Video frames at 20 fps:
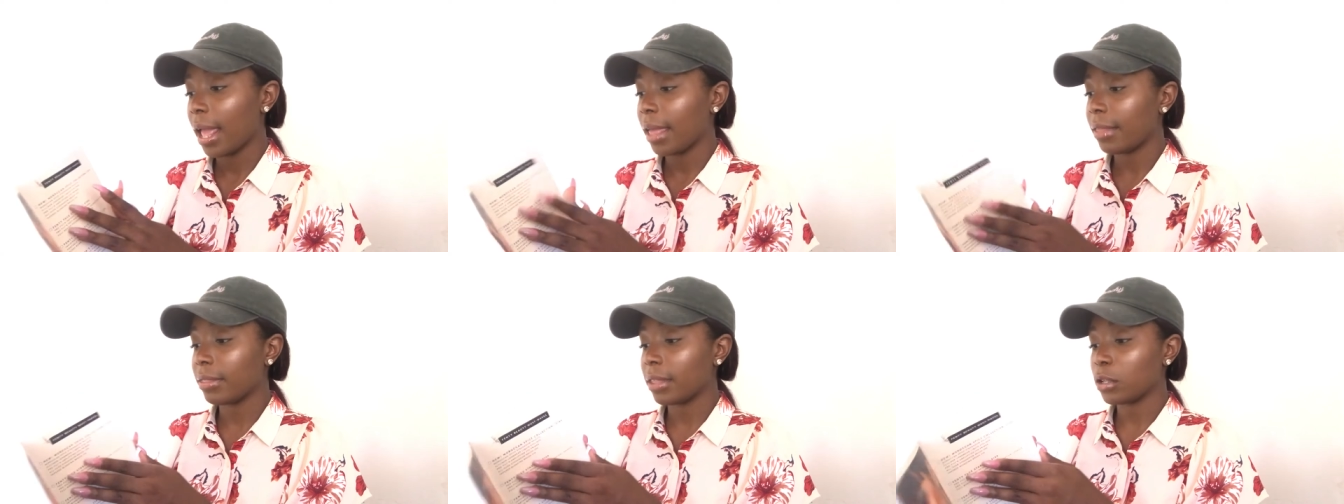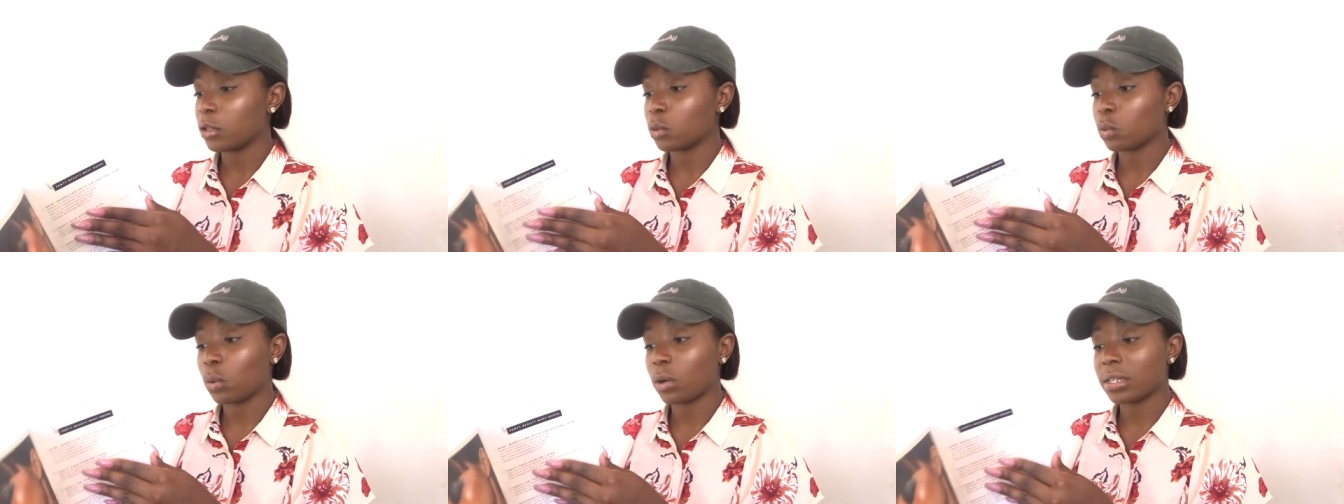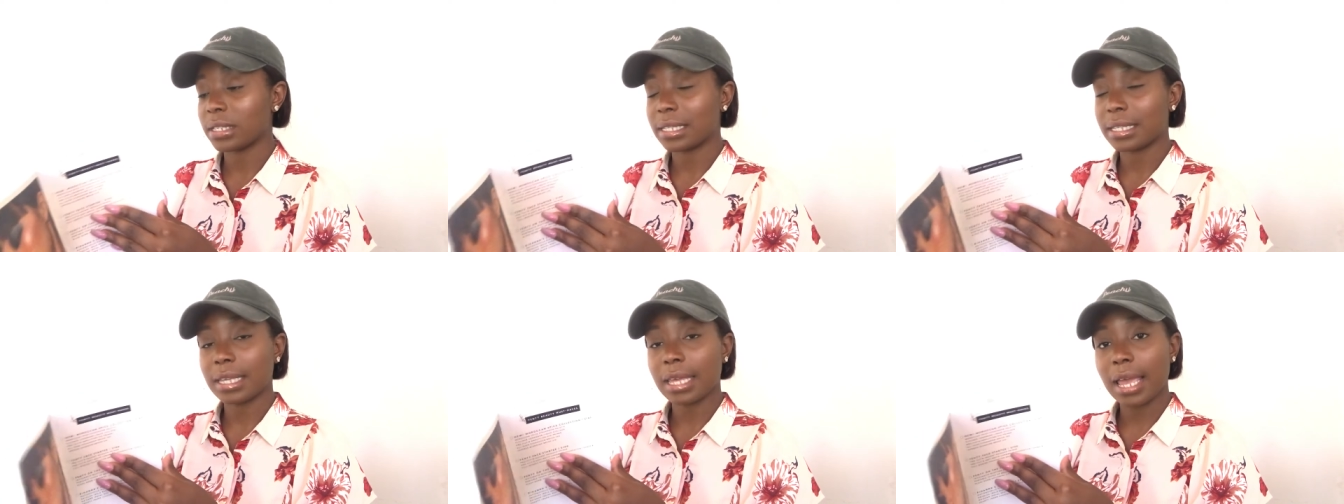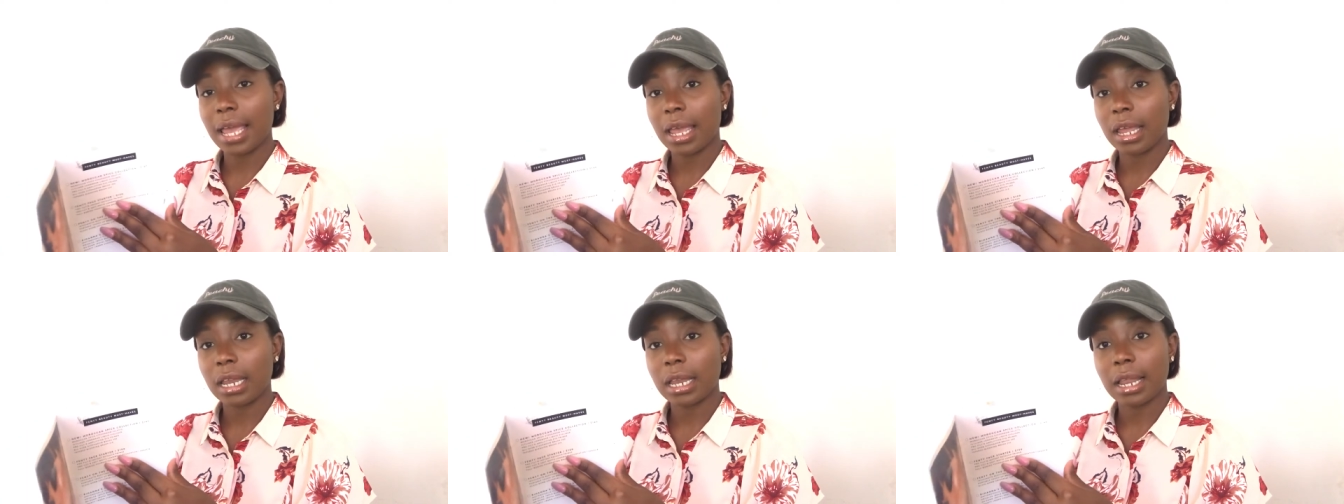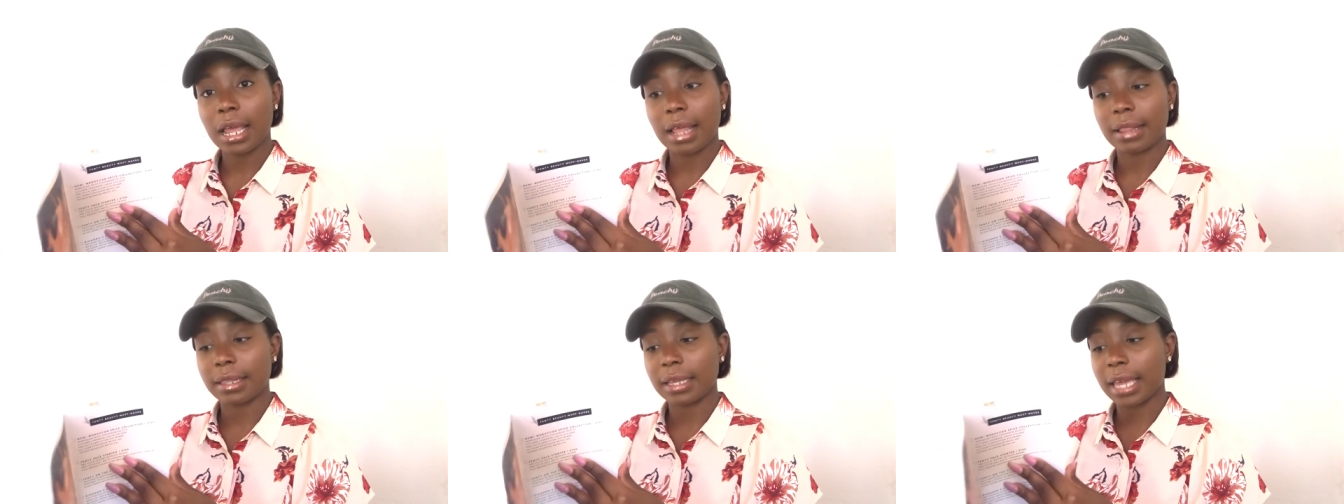And then towards the
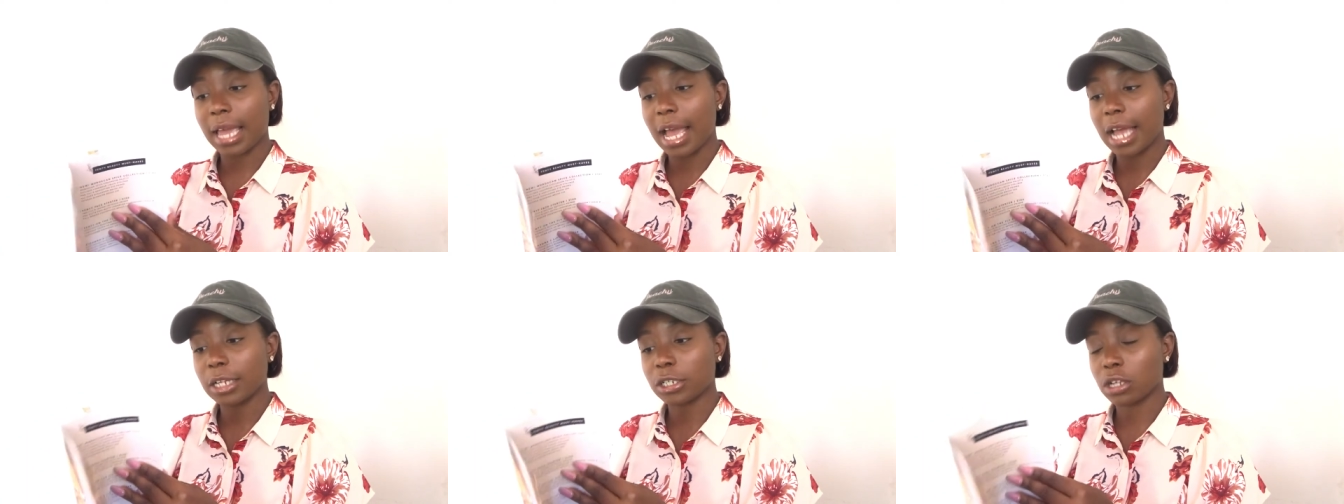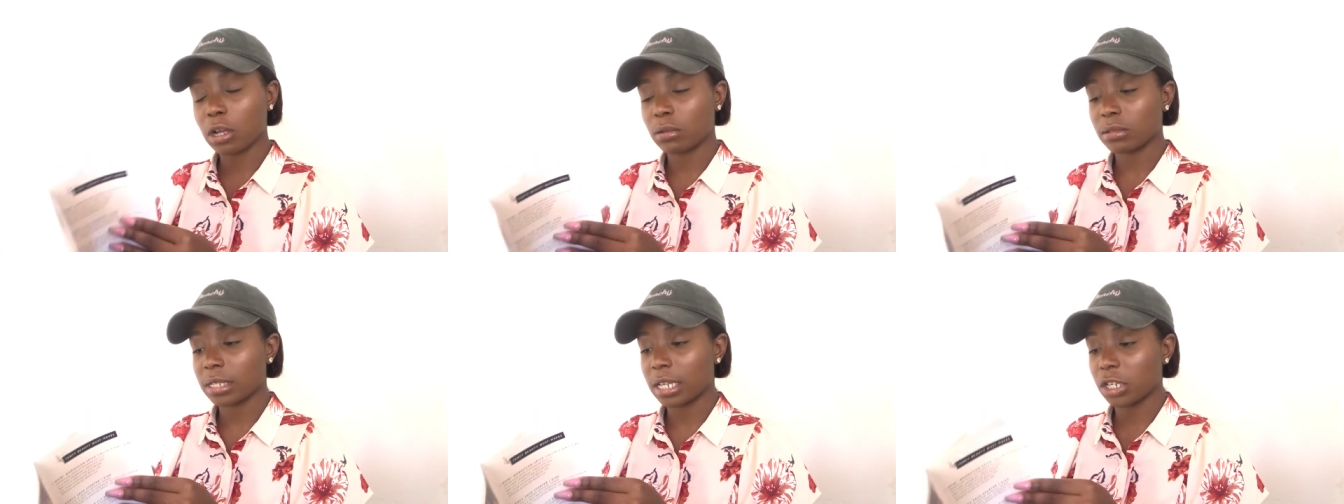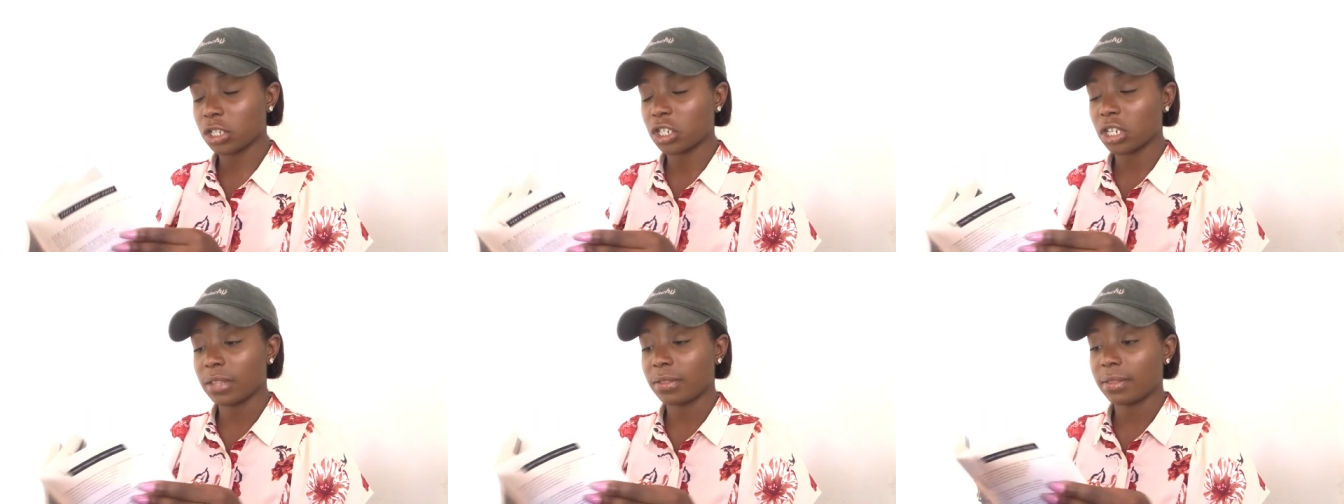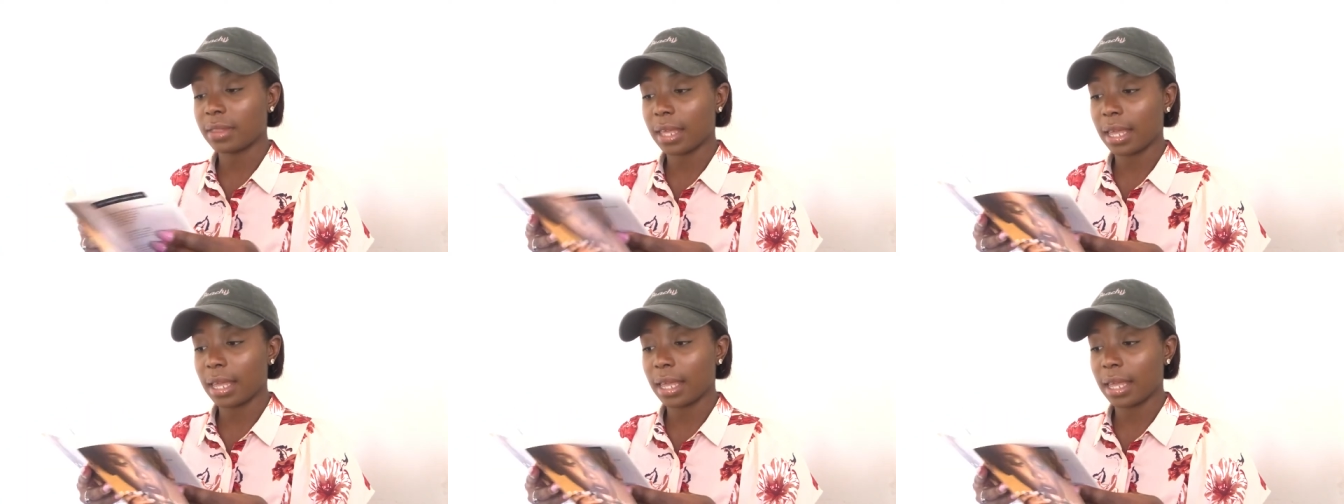end, at the cash out section,